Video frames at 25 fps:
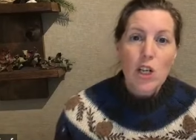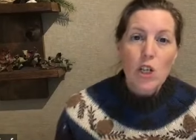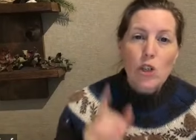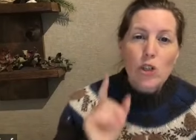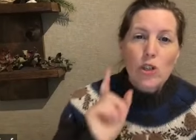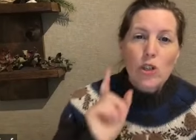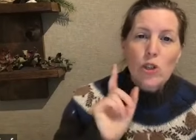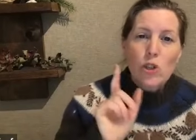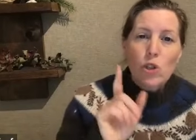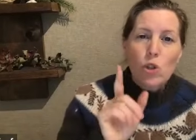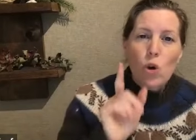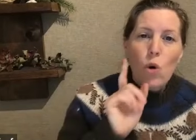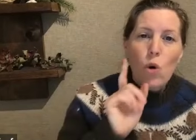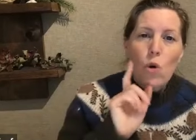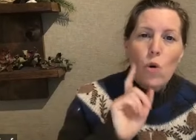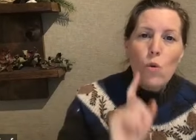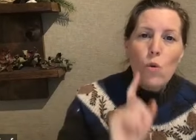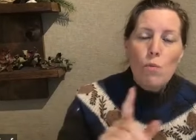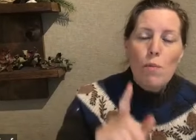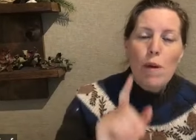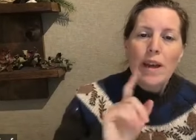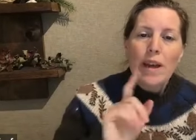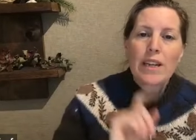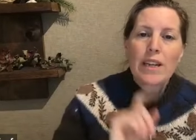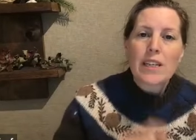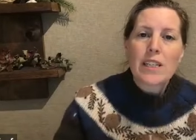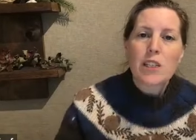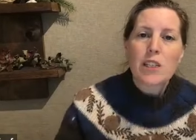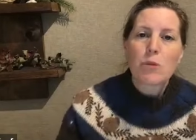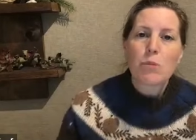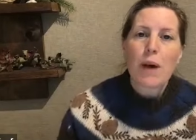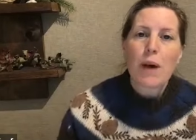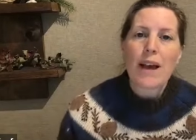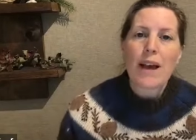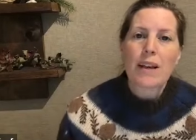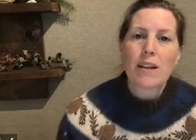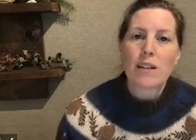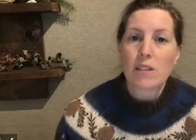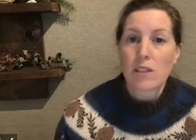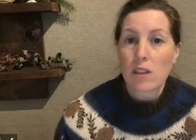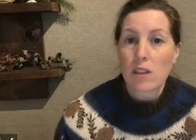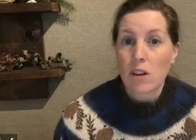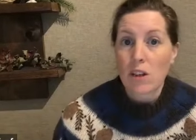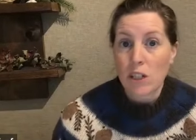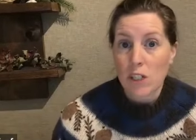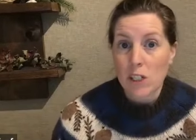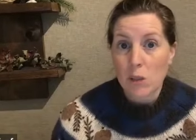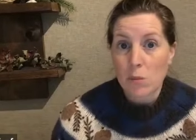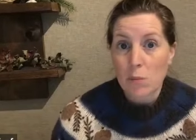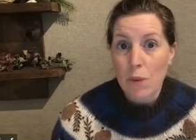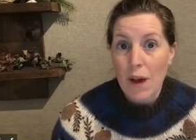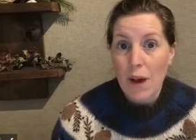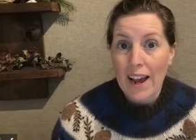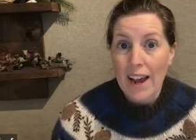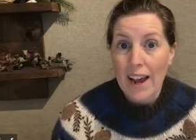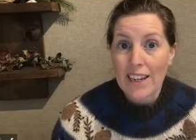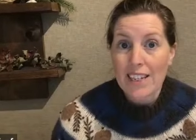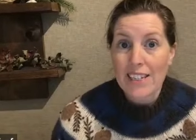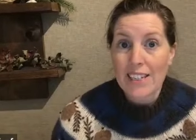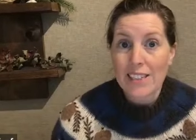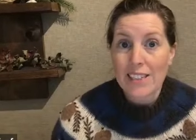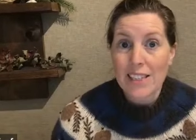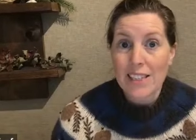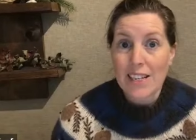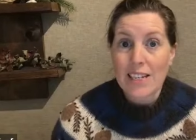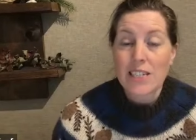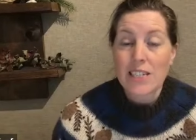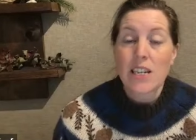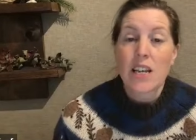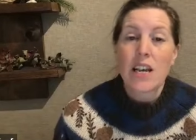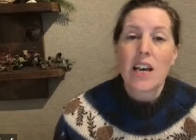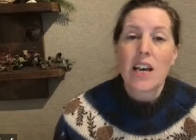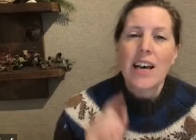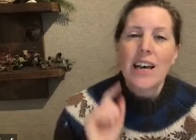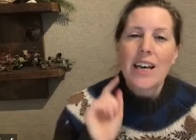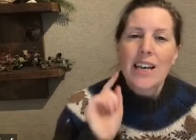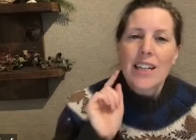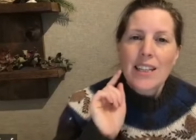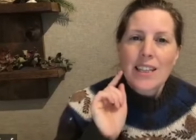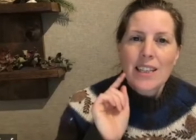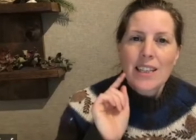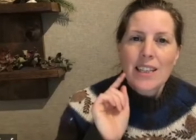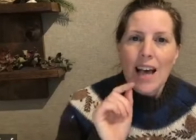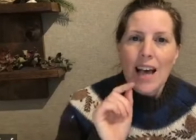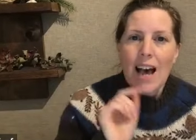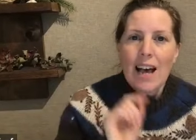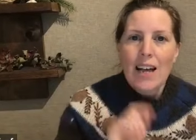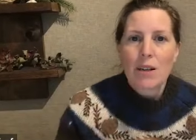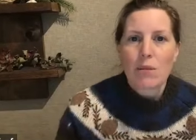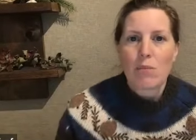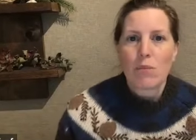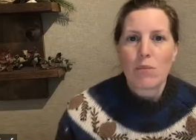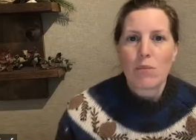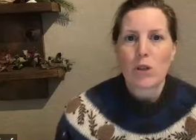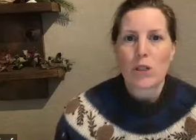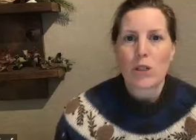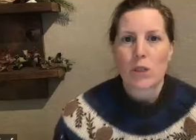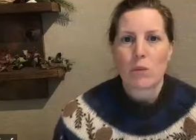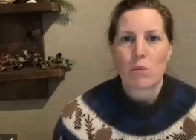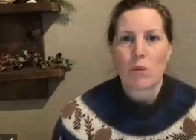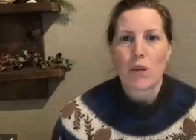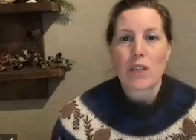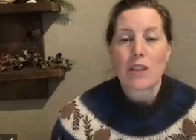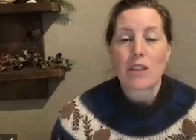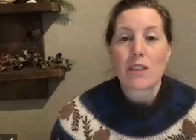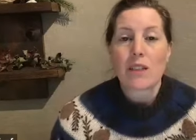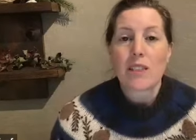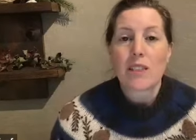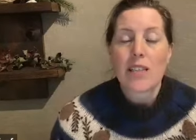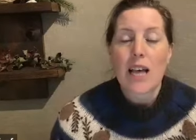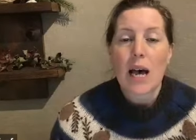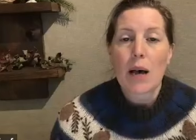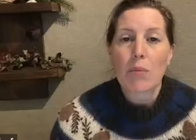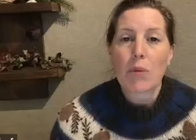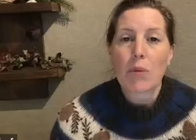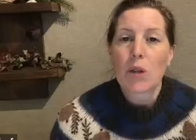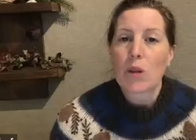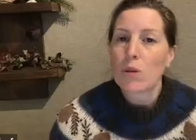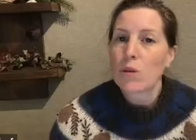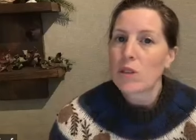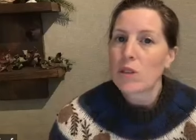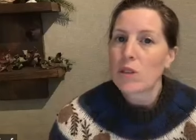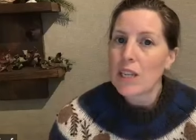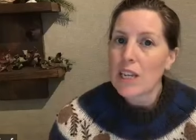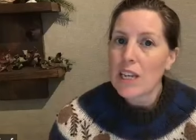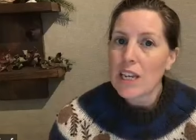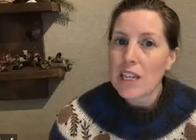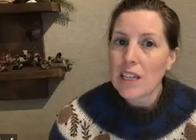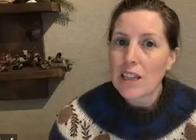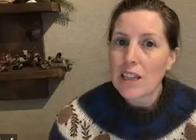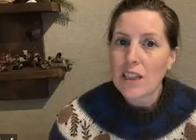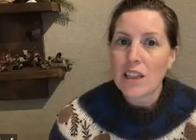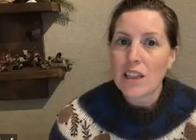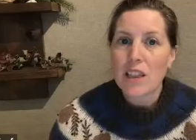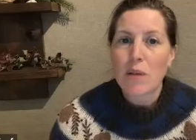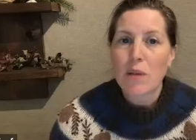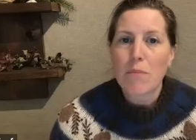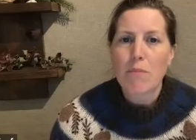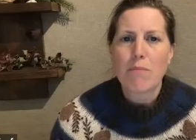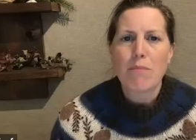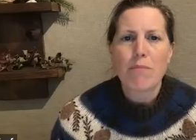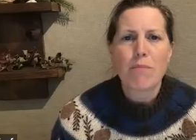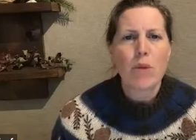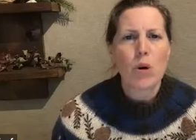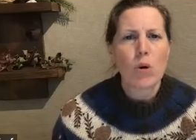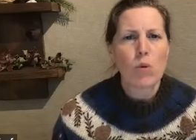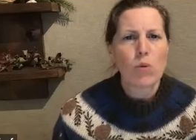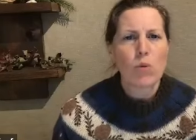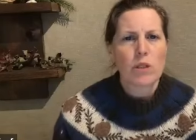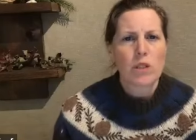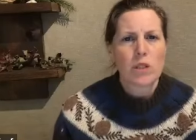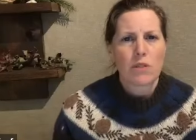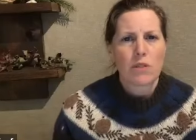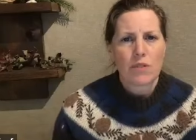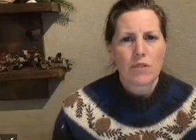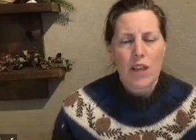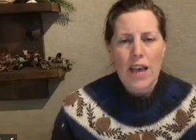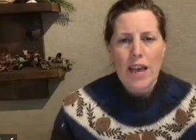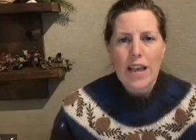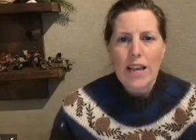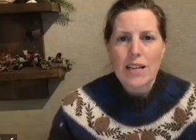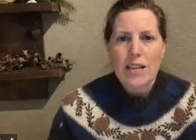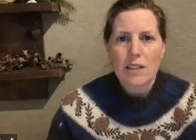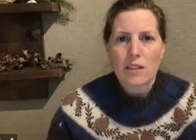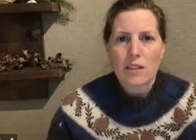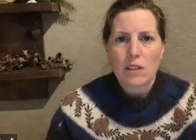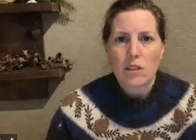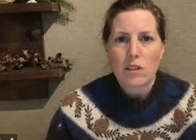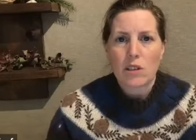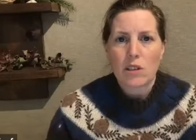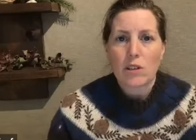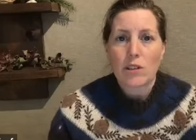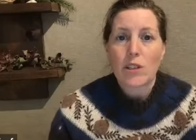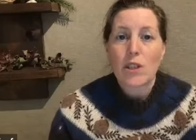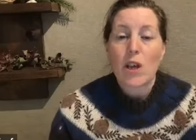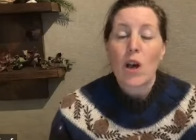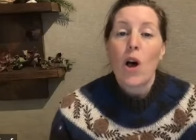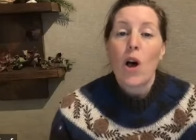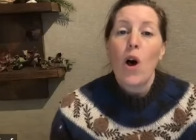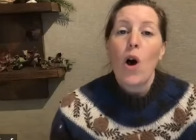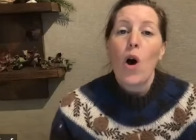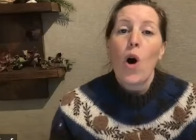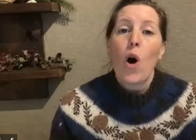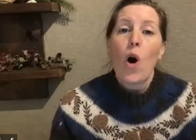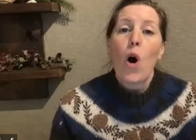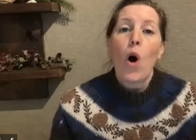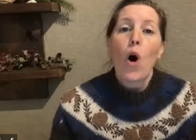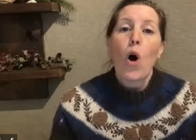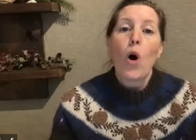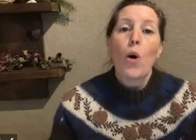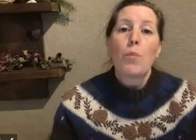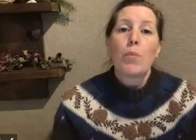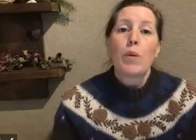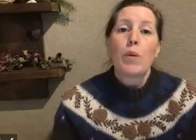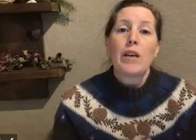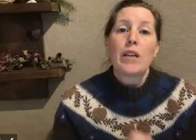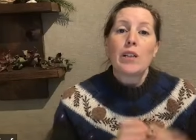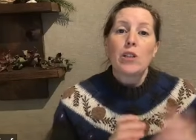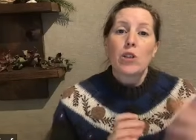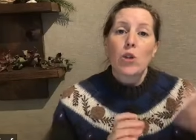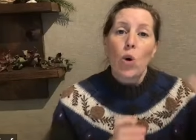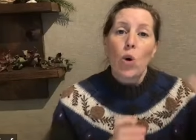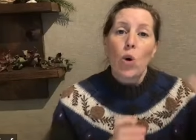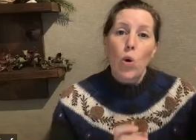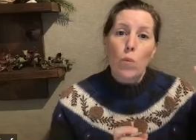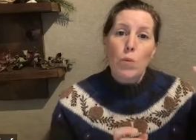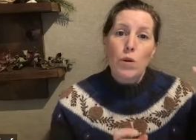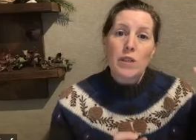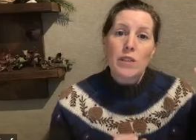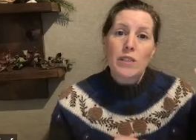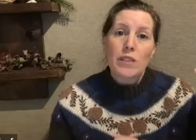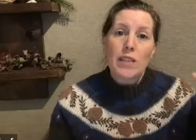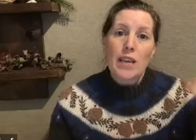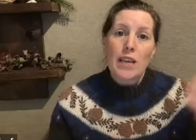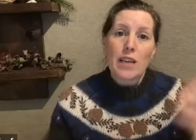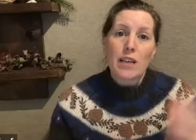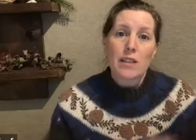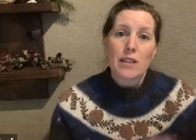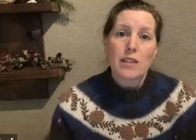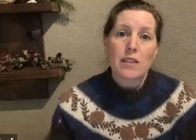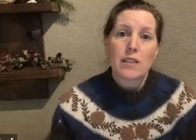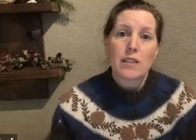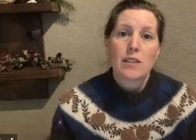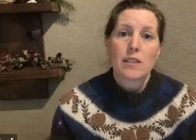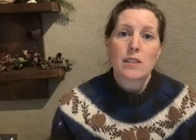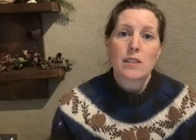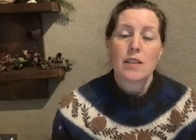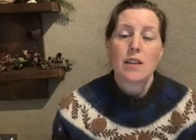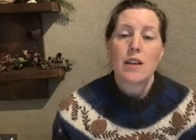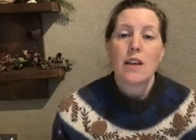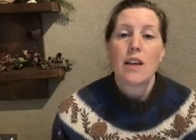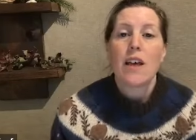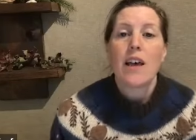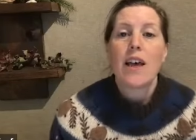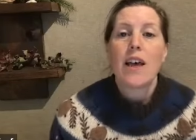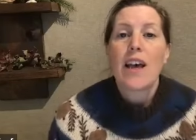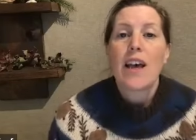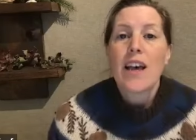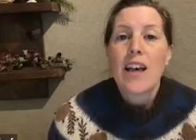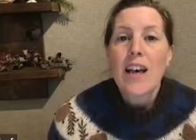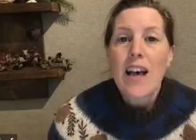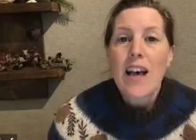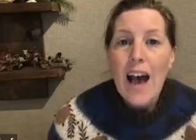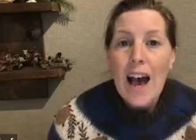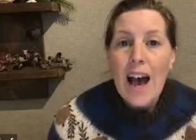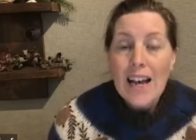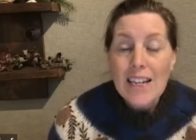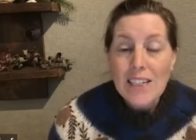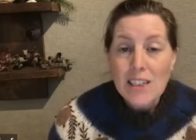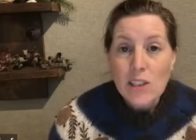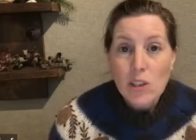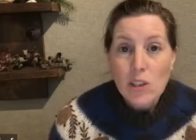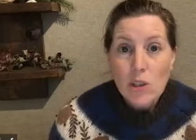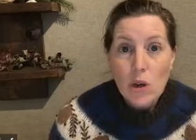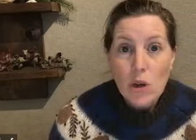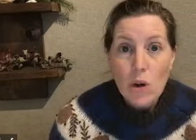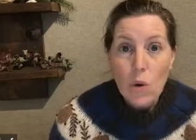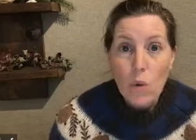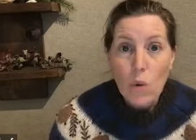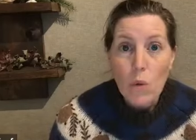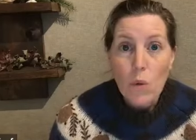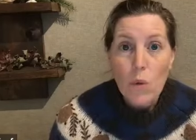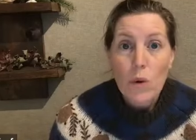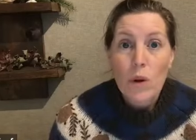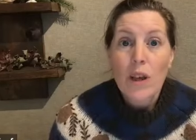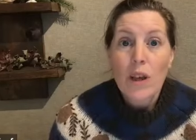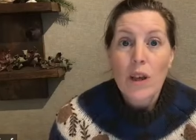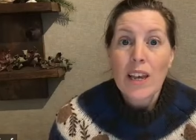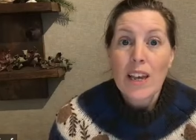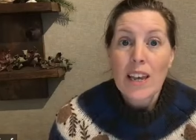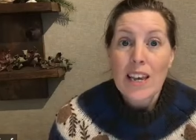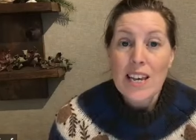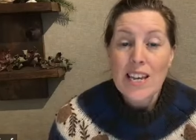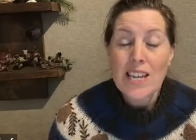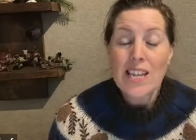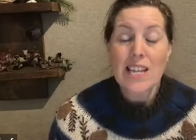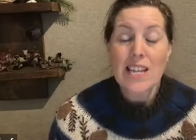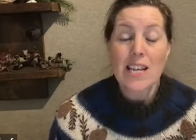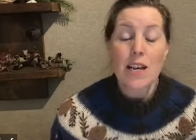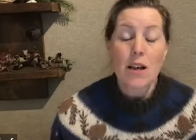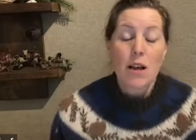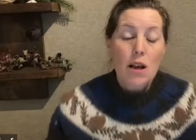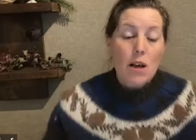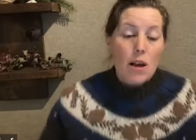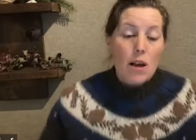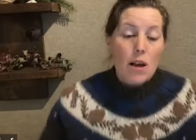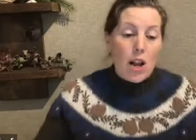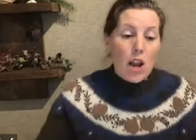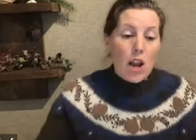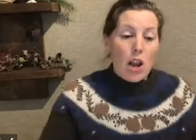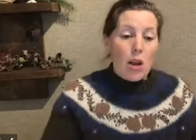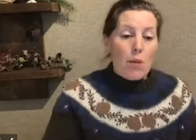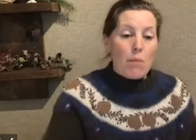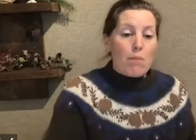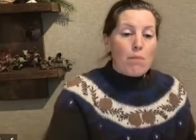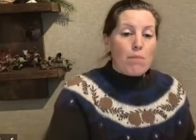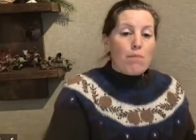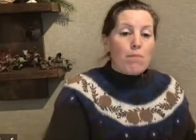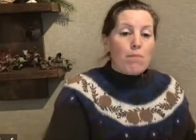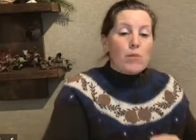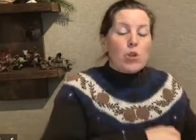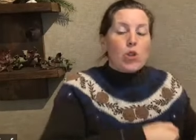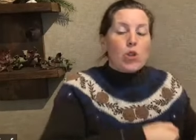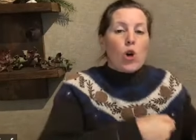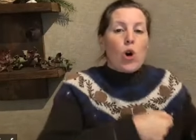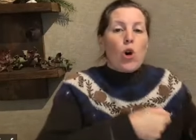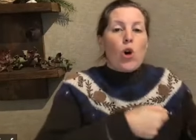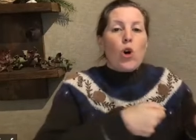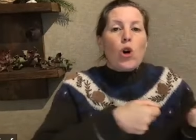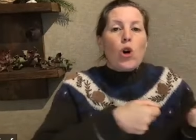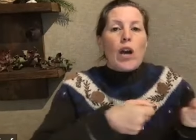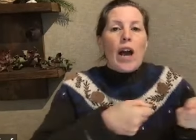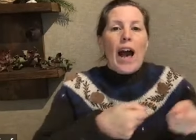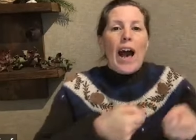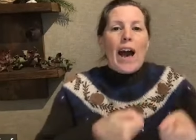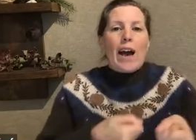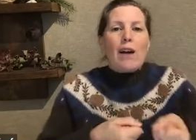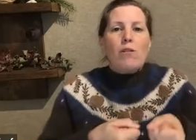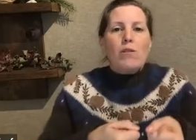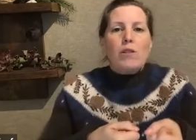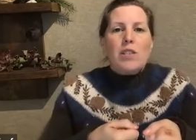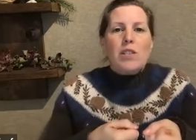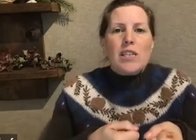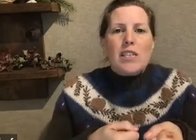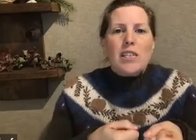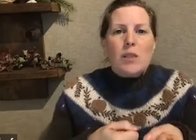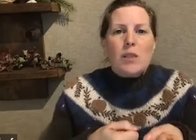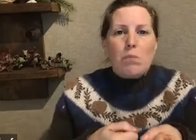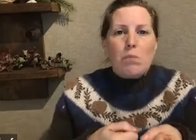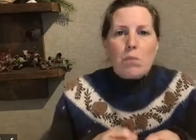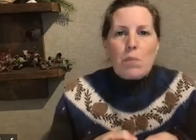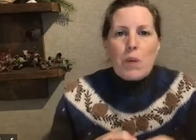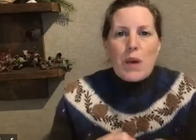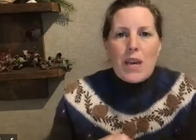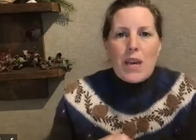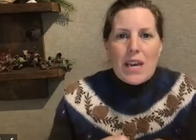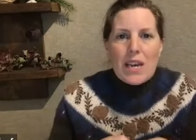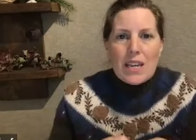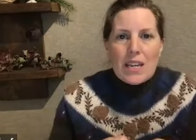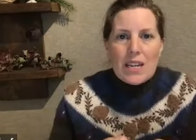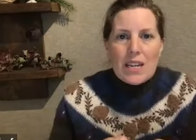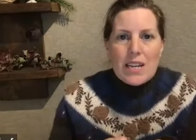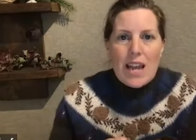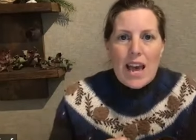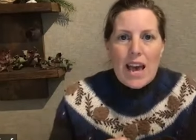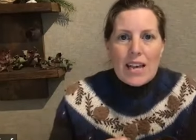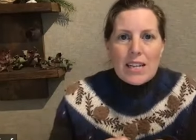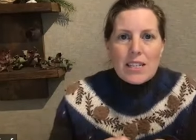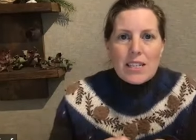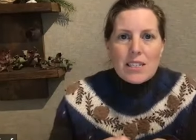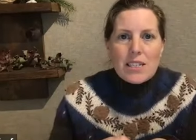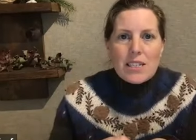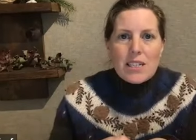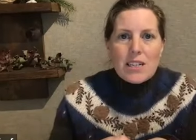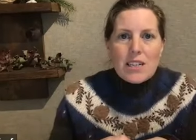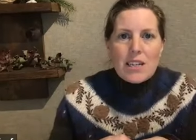So many speckles on its back, he said, that must be the salmon who's eaten the most of the hazelnuts up in Tobersagus. And so he took out his big net